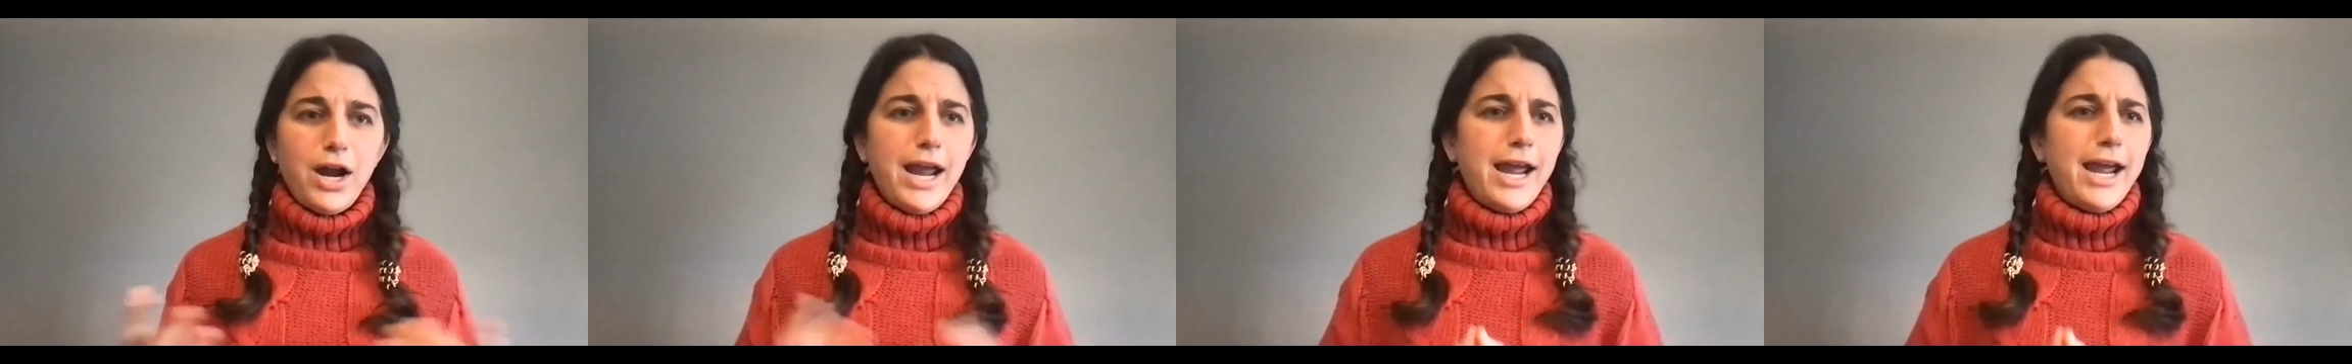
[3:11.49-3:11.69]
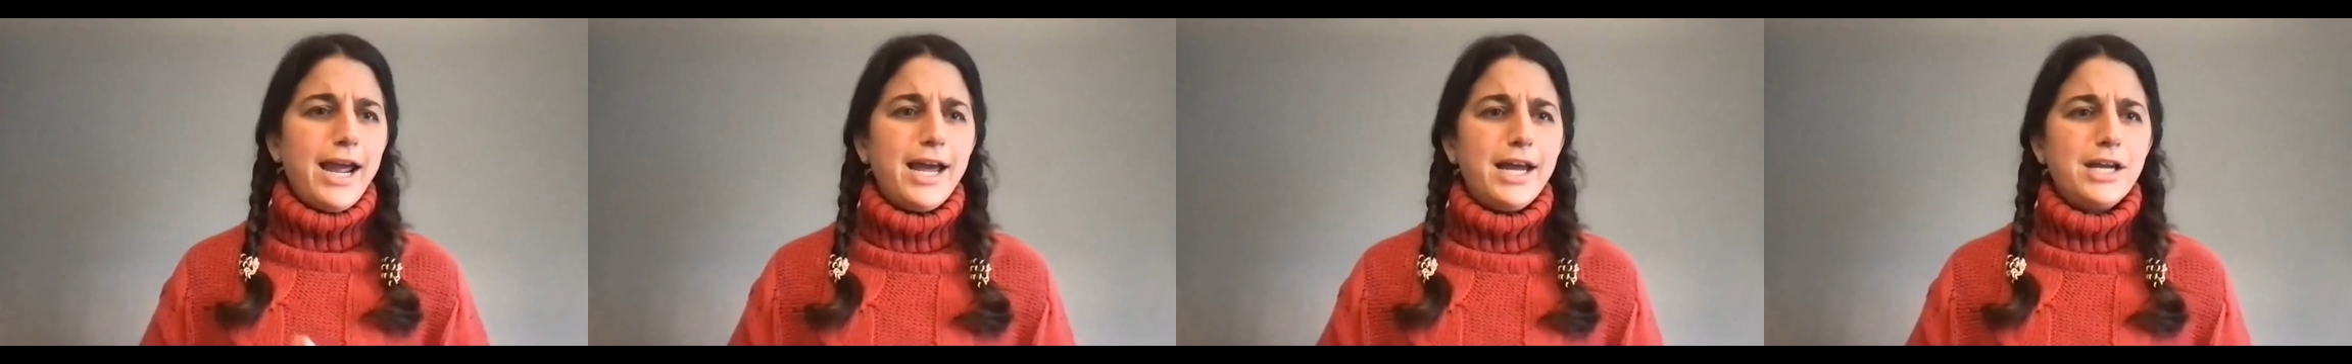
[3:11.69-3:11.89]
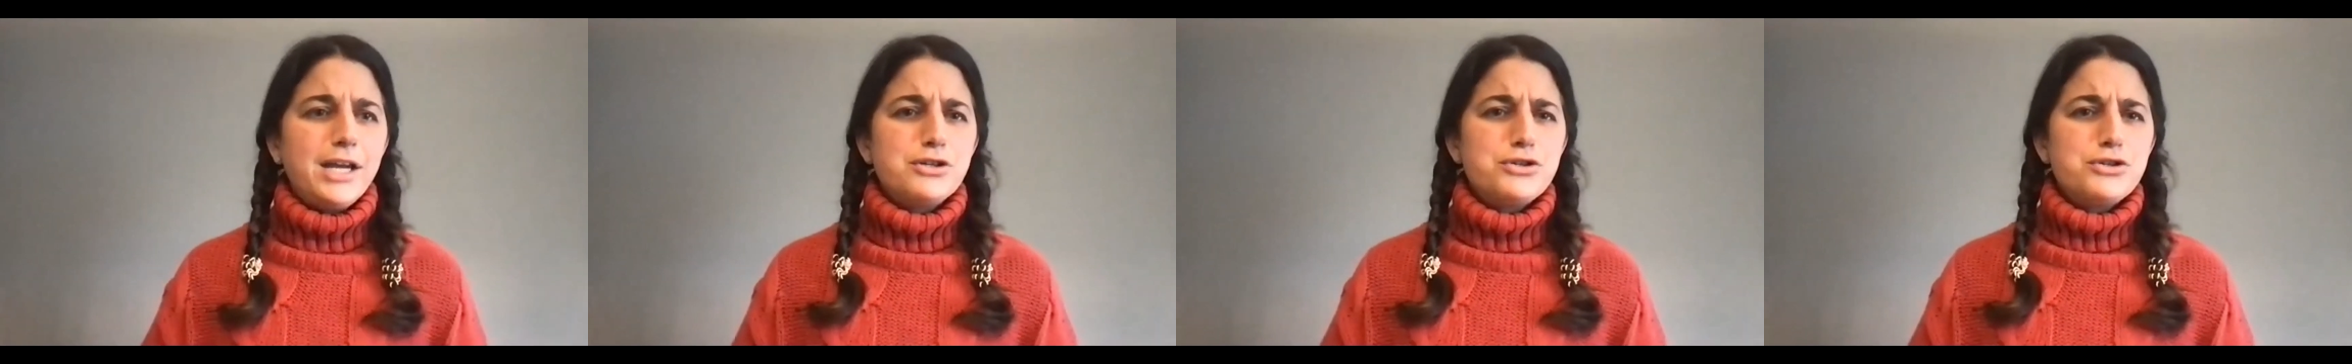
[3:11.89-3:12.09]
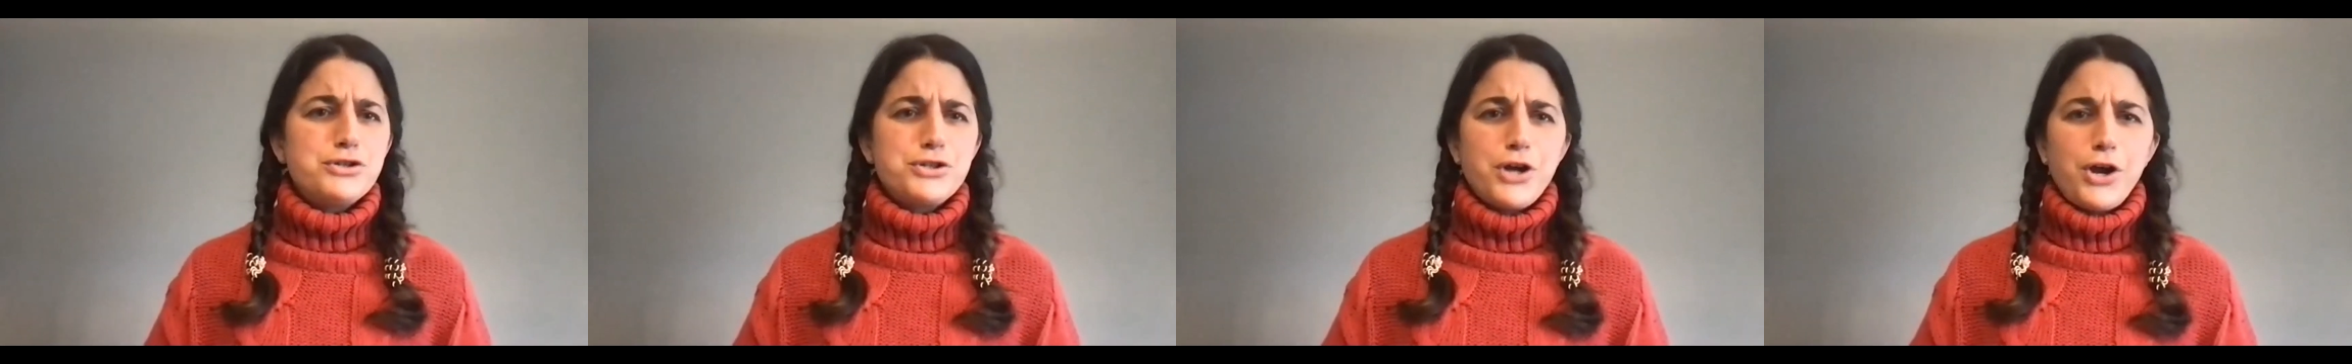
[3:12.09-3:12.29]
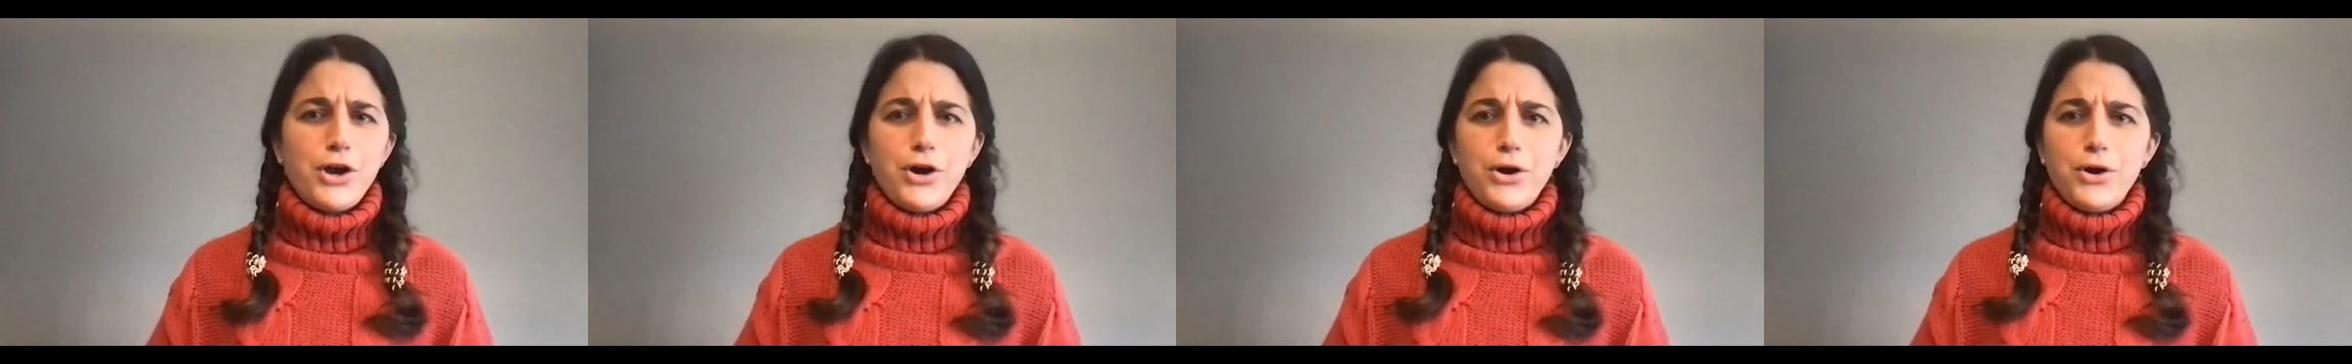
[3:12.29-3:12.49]
and
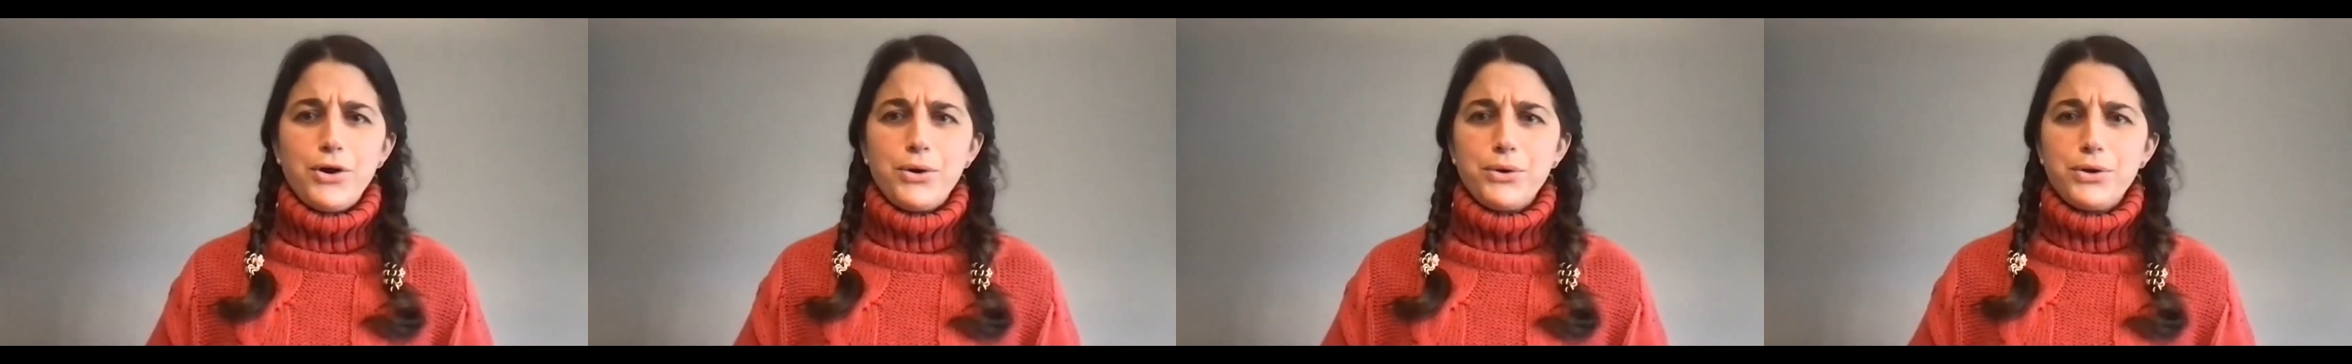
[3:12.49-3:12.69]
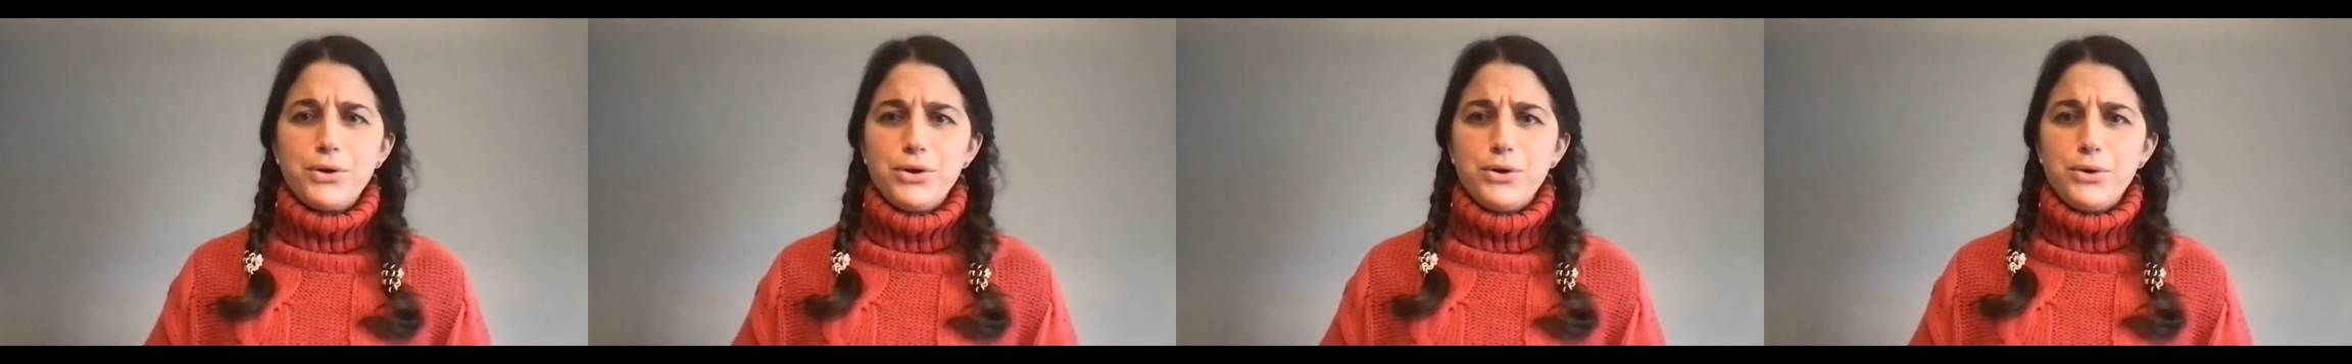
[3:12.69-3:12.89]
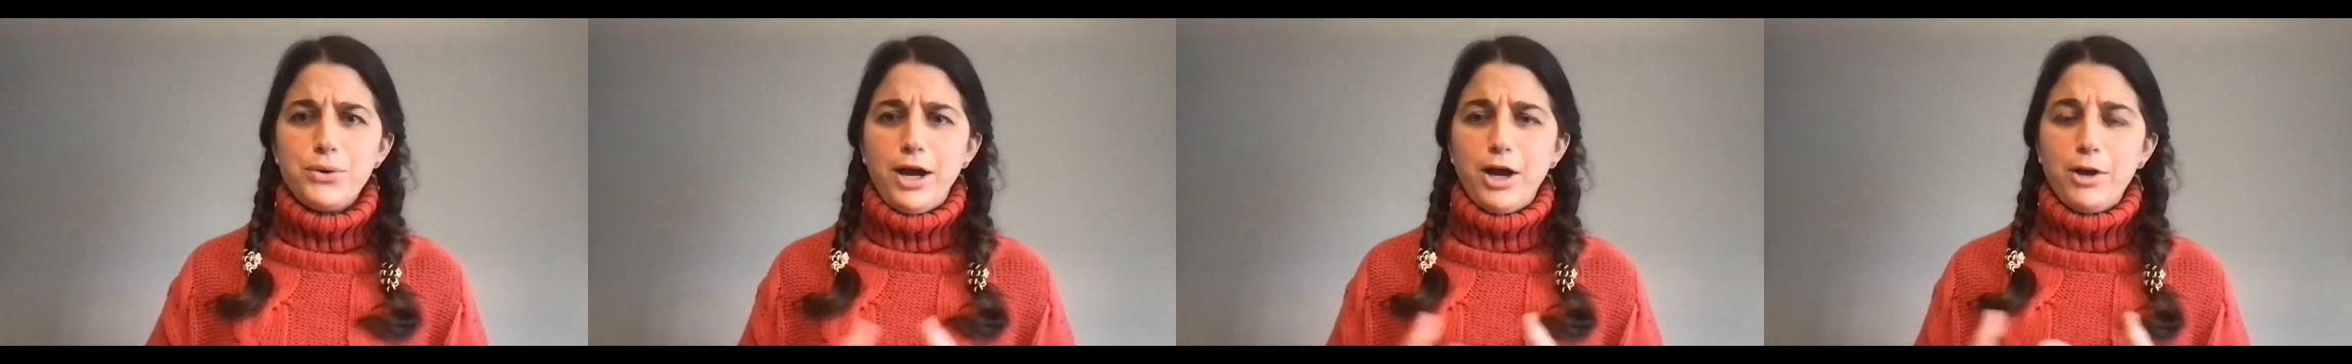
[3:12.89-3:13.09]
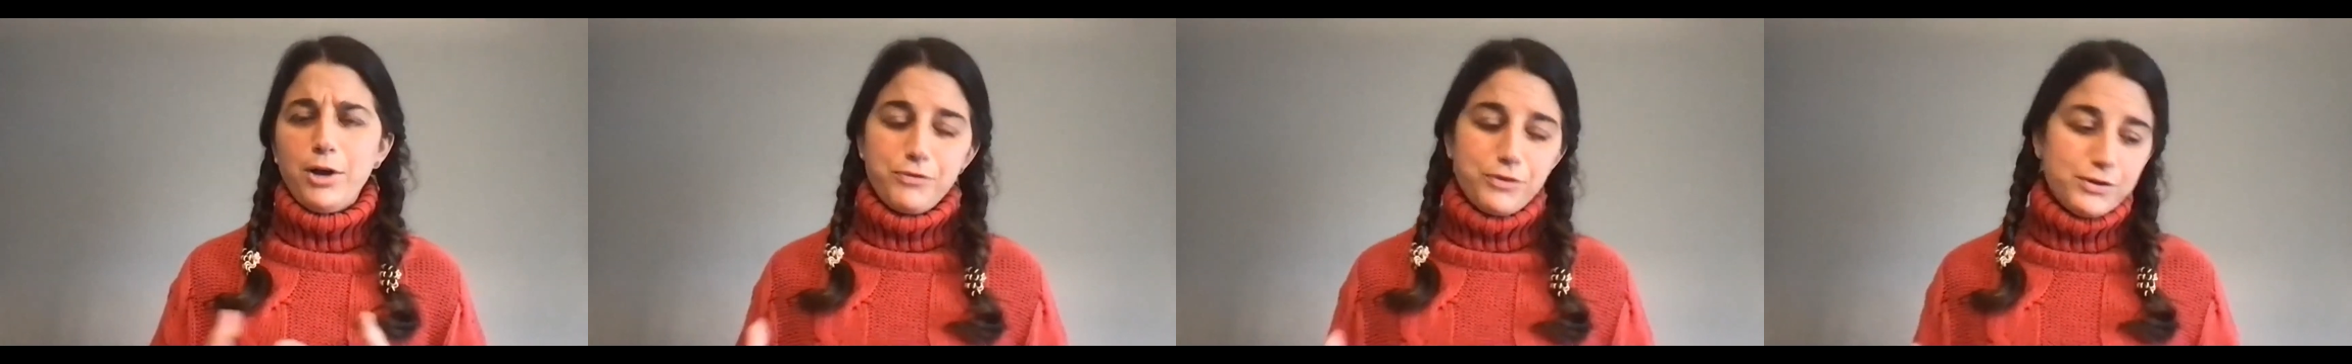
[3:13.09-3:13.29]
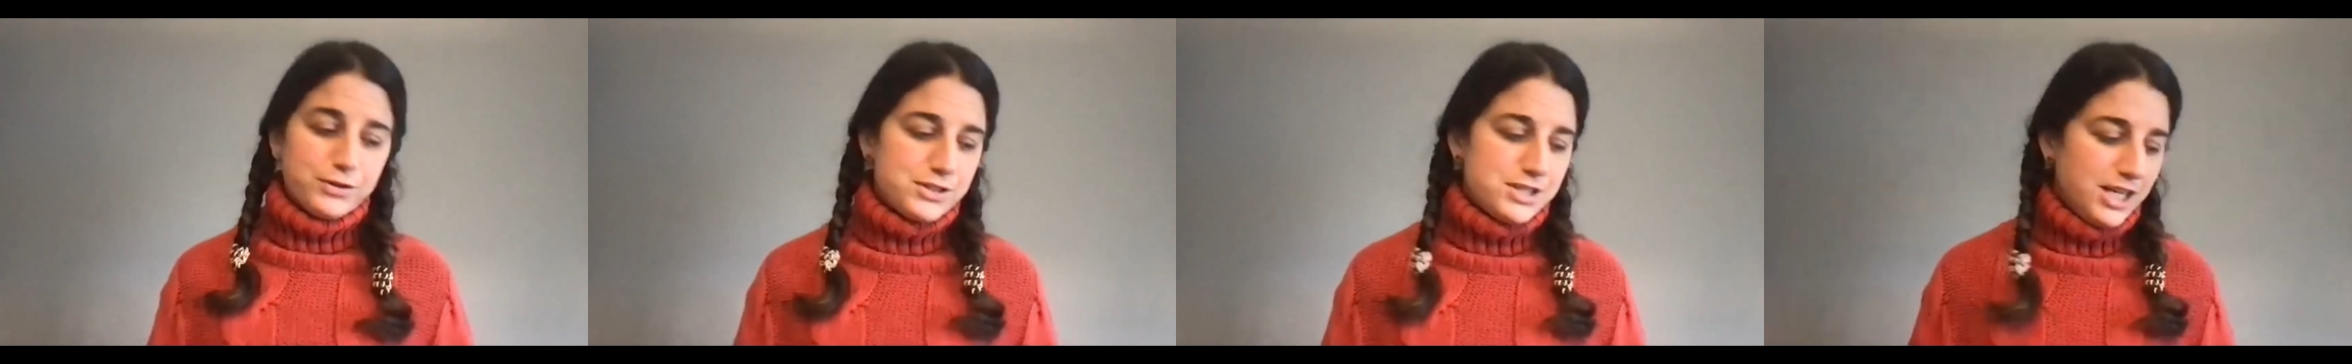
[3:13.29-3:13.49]
show you
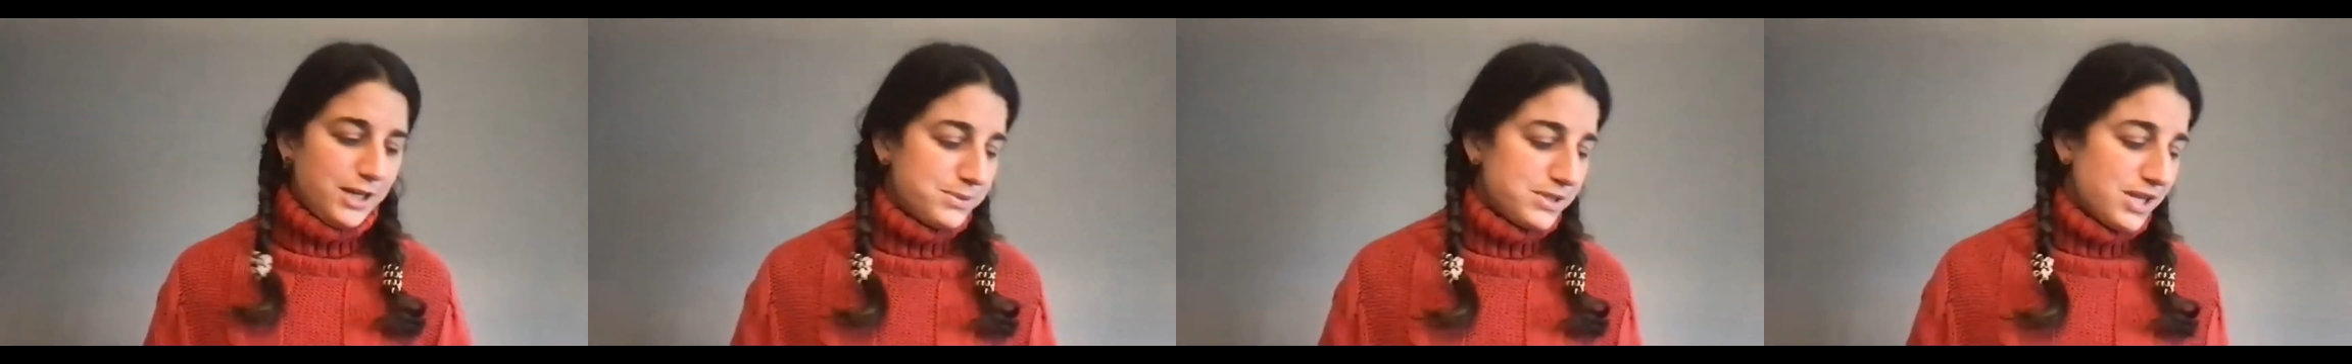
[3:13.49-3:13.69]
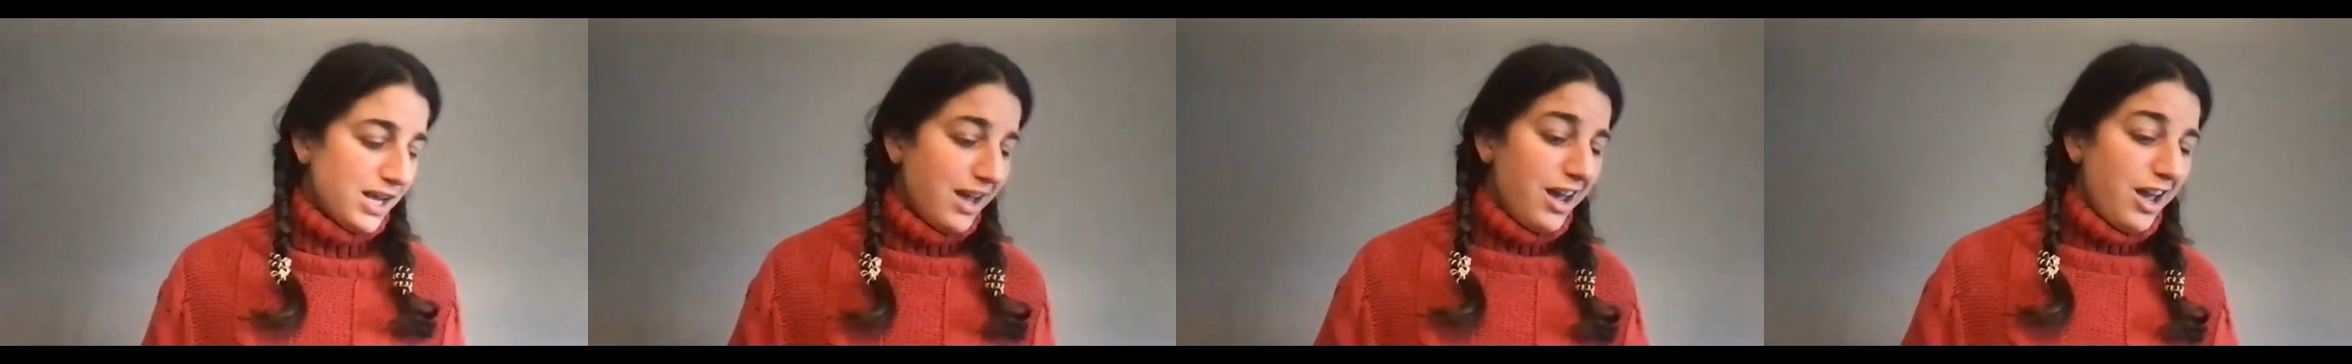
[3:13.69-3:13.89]
helpful tips,